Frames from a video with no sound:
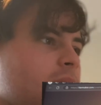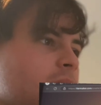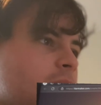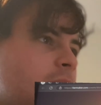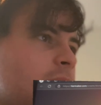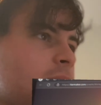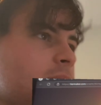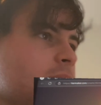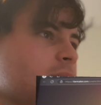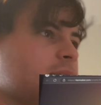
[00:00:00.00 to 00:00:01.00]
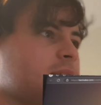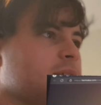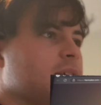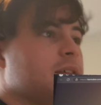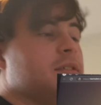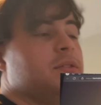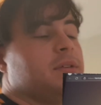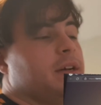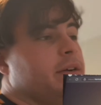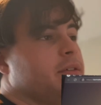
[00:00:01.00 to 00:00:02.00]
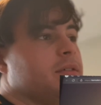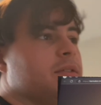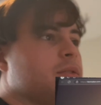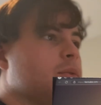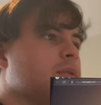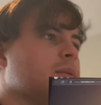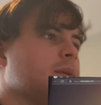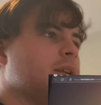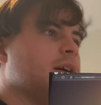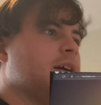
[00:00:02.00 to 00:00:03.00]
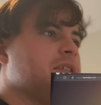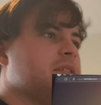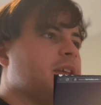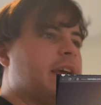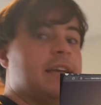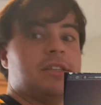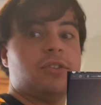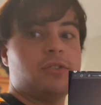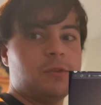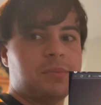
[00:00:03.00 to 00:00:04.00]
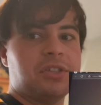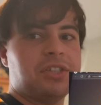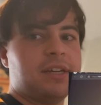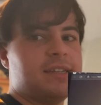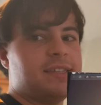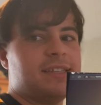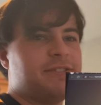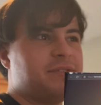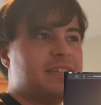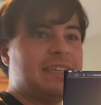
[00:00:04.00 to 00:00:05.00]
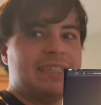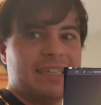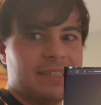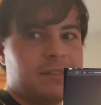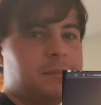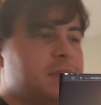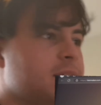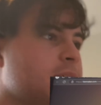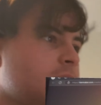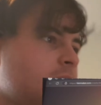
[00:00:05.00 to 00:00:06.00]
Yeah, it's a new character. It's cool and whatnot. Just like as a super chase, didn't really need to be.